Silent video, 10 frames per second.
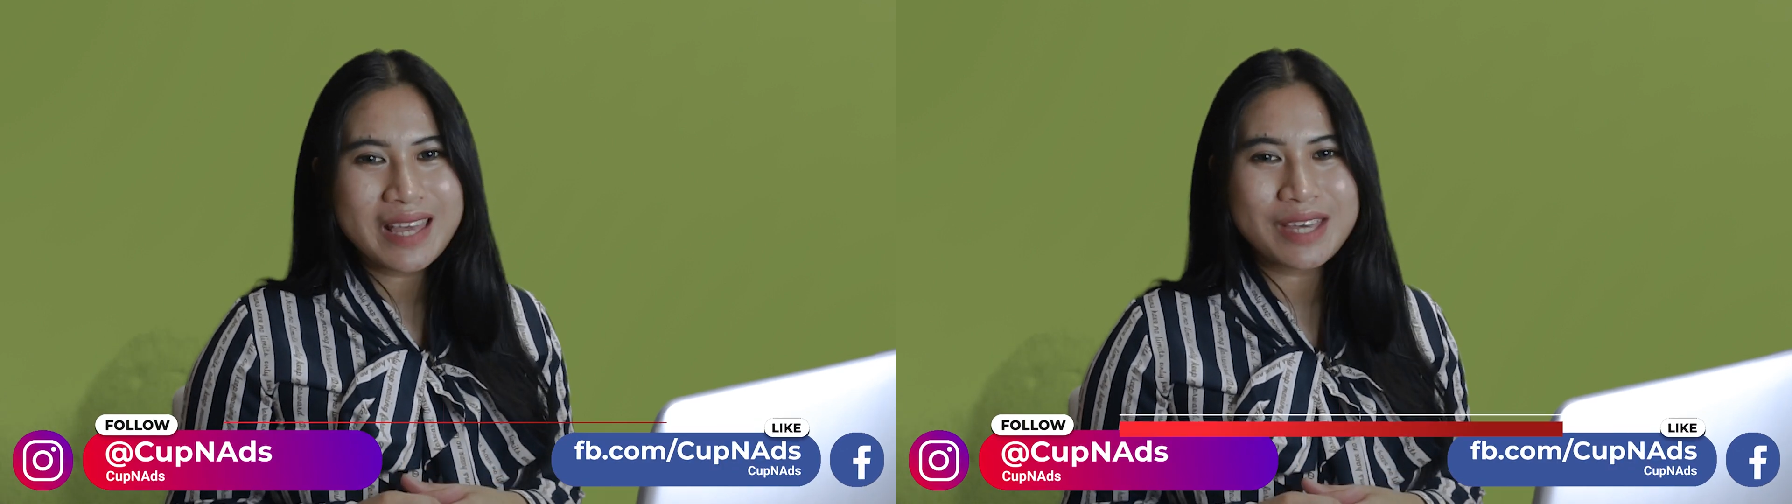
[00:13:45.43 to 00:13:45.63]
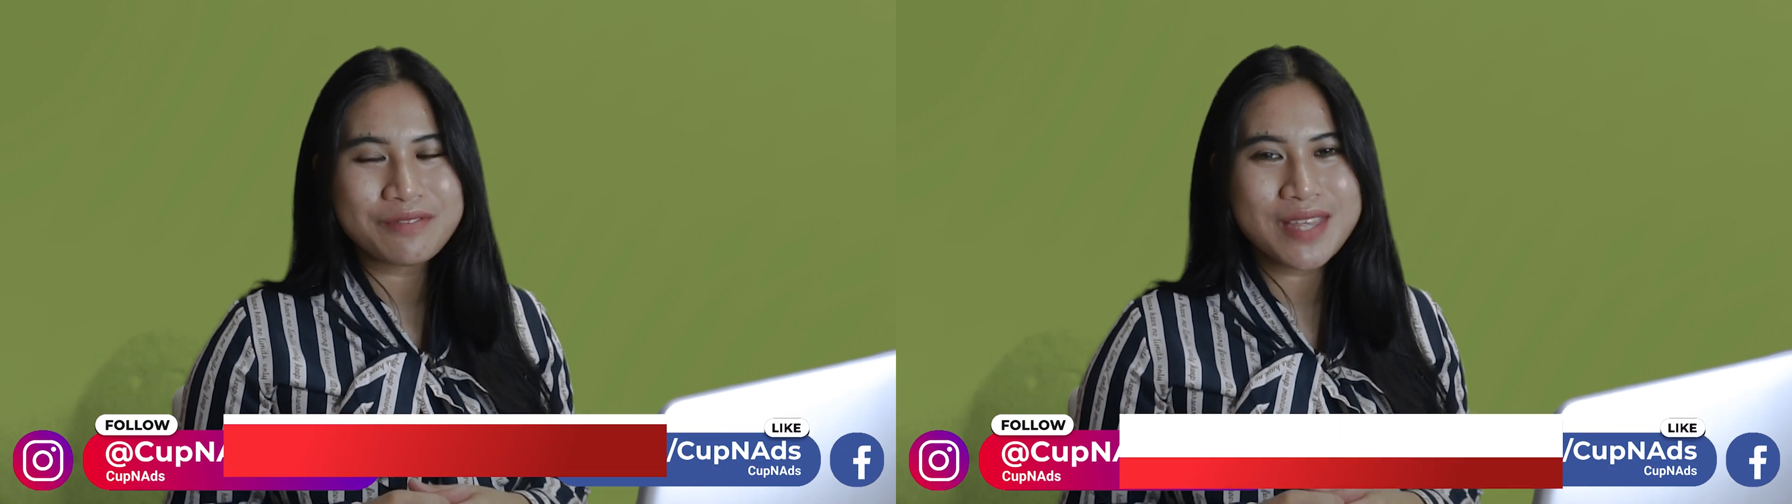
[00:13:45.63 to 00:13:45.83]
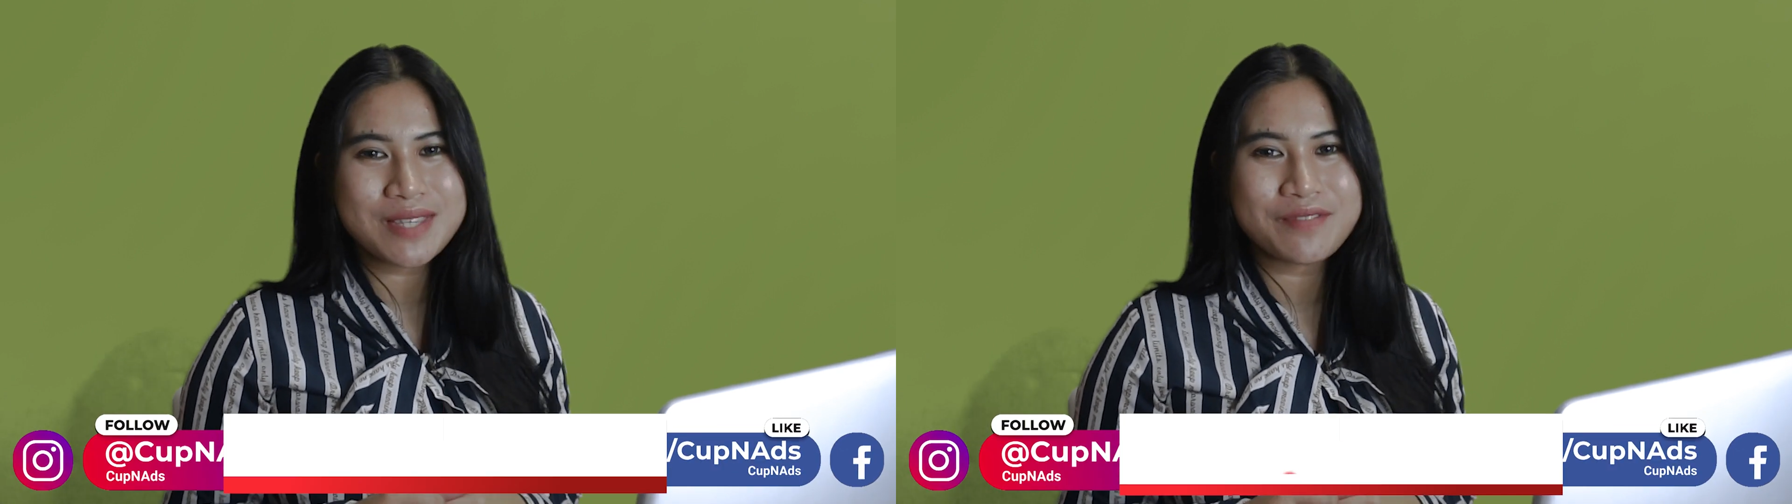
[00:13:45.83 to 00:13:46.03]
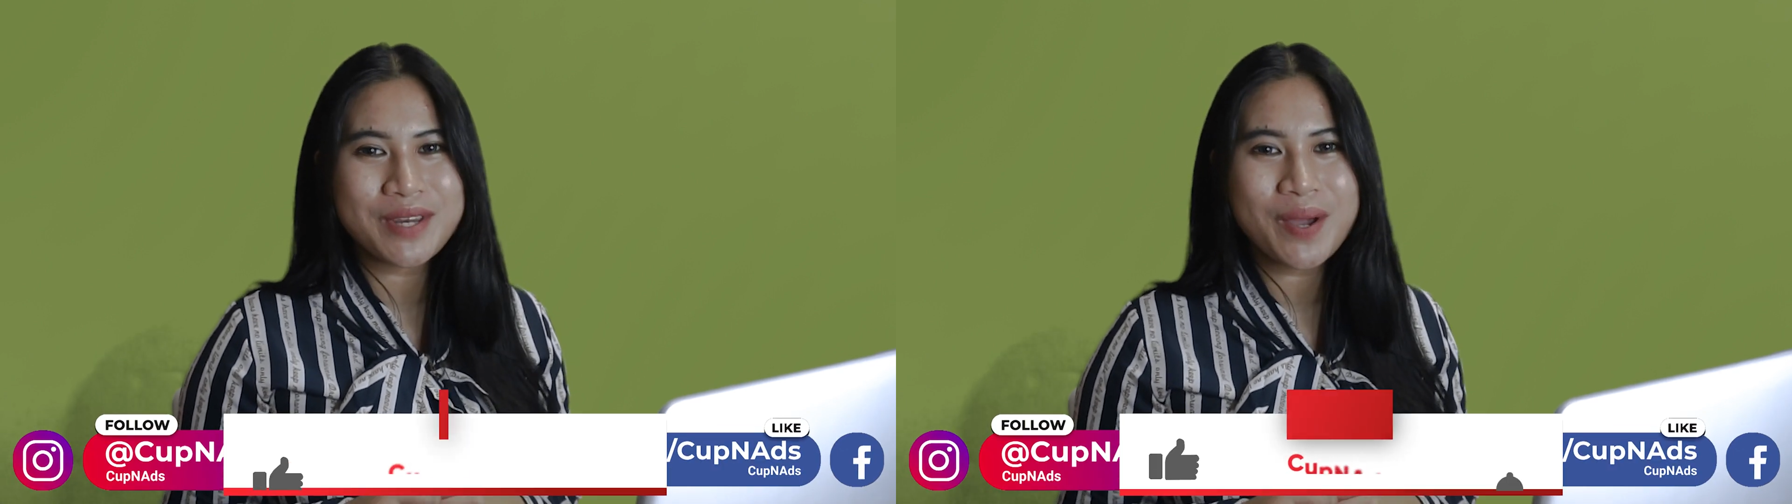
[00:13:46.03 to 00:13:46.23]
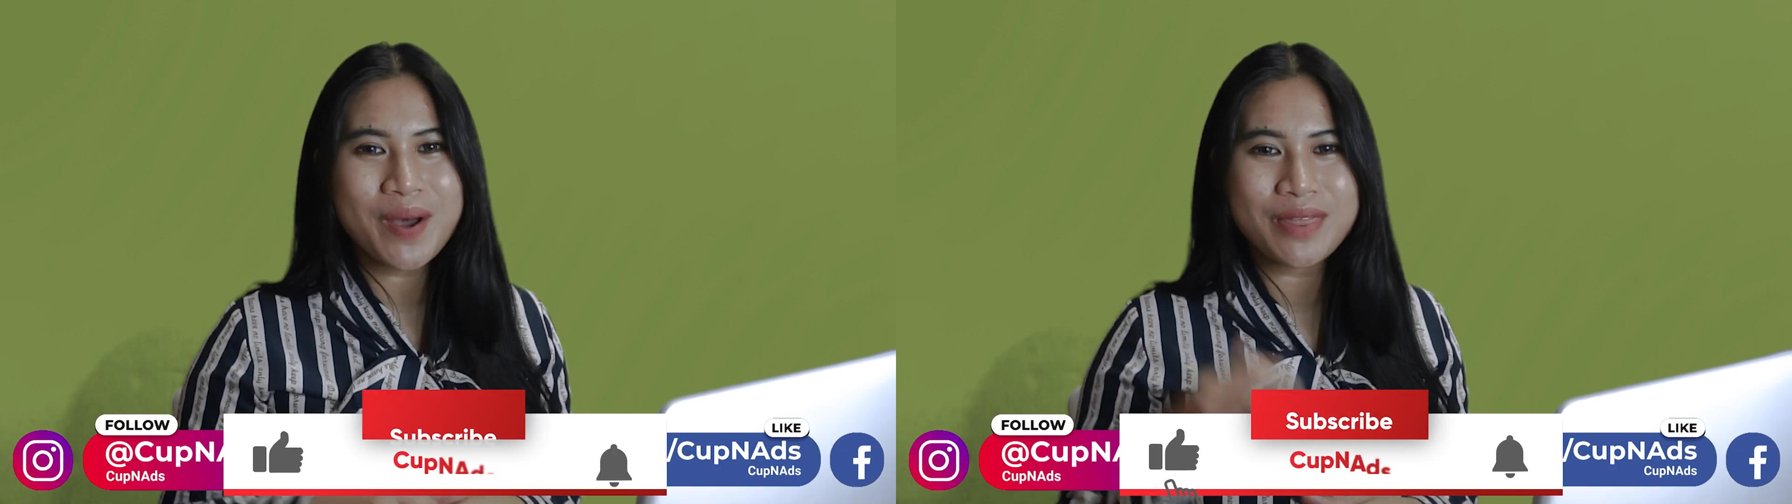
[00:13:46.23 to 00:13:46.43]
give this
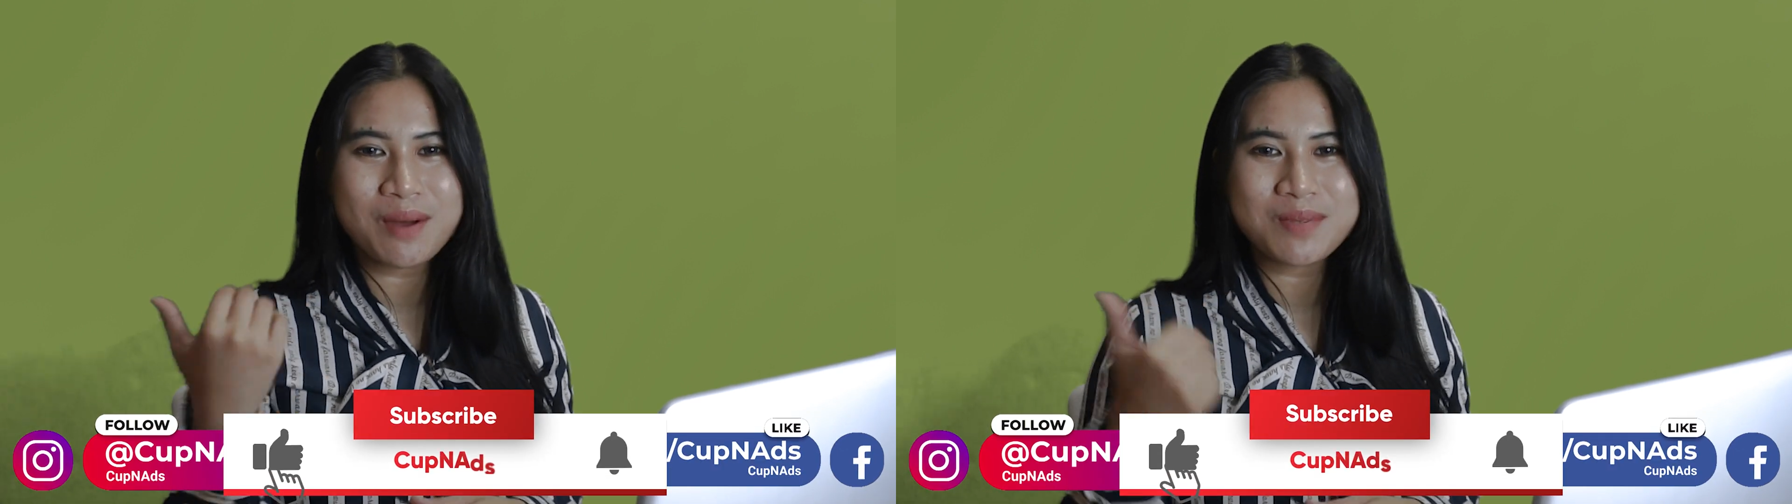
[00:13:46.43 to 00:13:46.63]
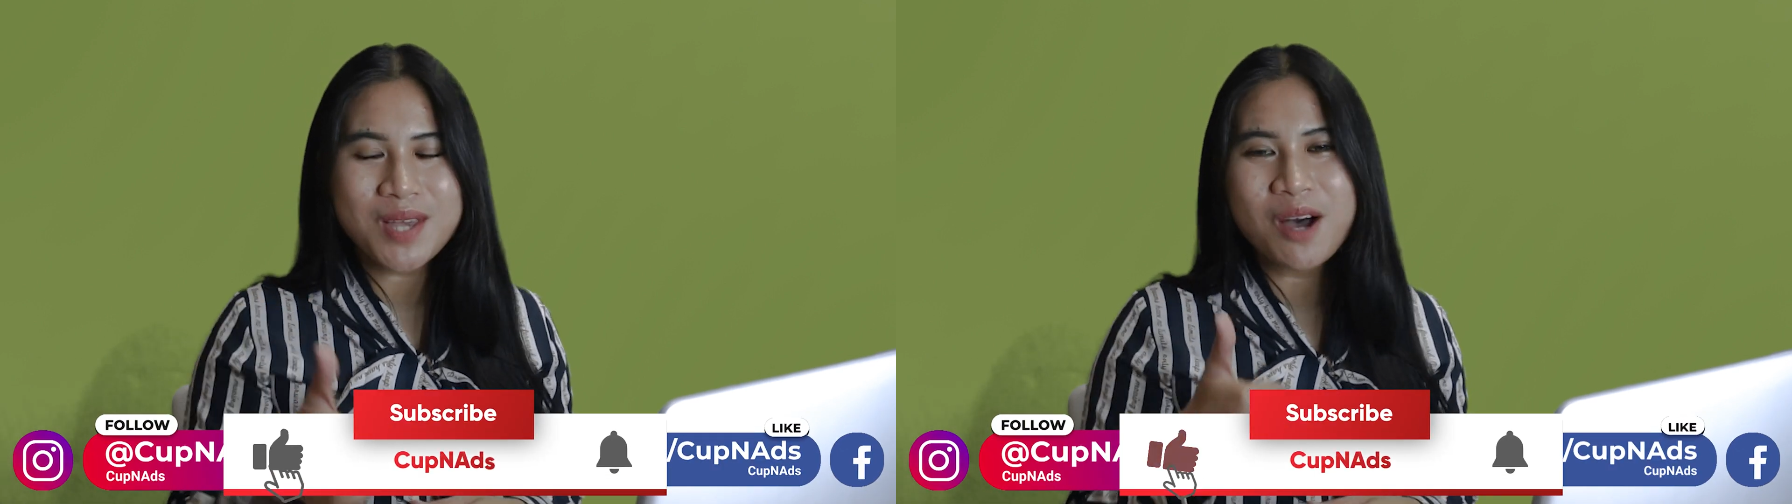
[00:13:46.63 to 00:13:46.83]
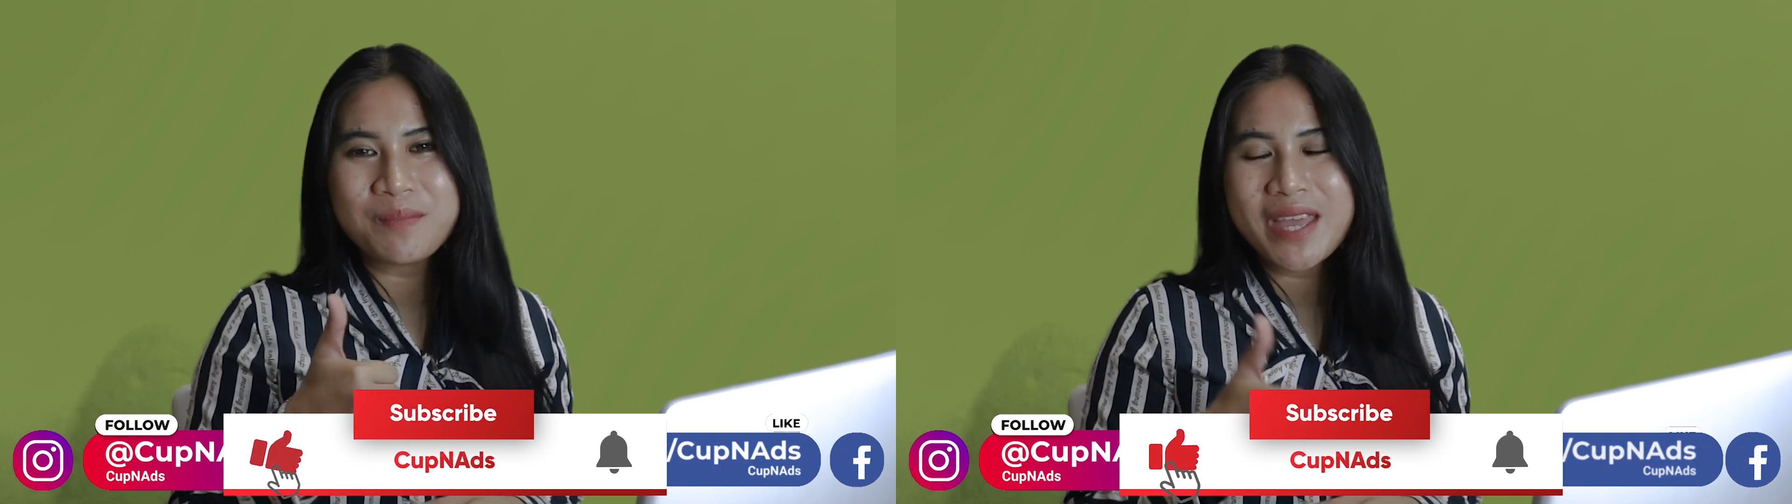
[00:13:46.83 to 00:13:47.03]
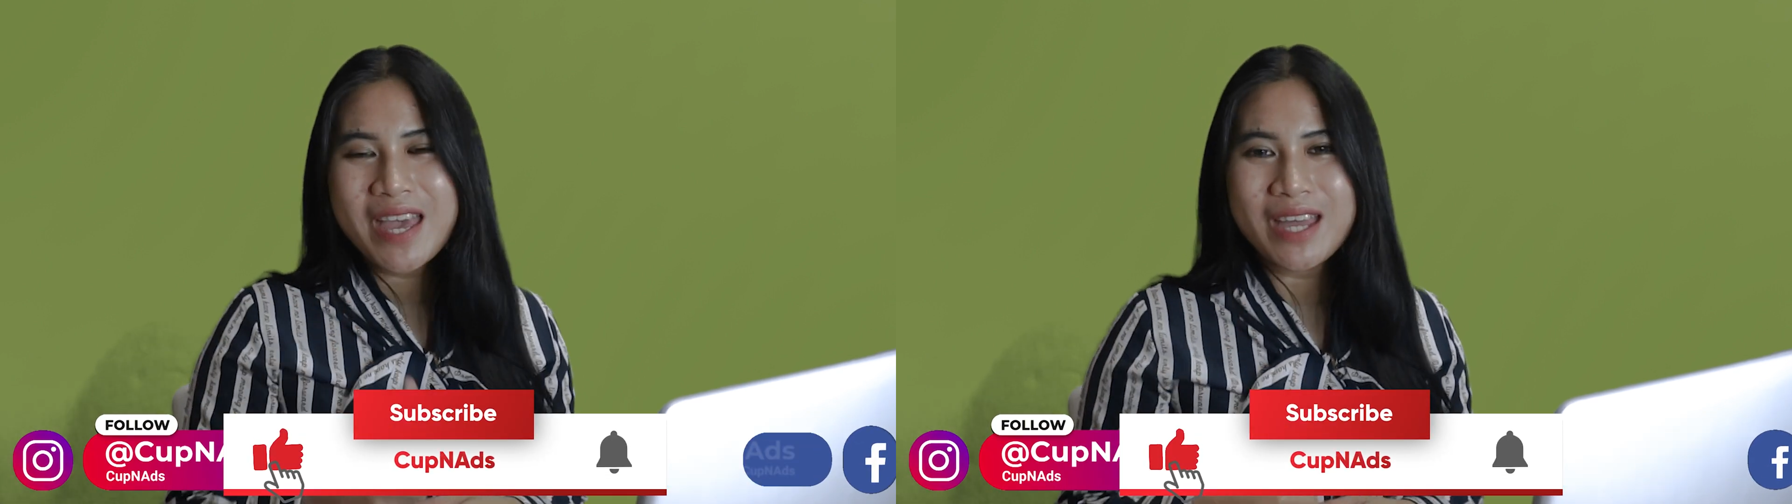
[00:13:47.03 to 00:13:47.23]
video a thumbs up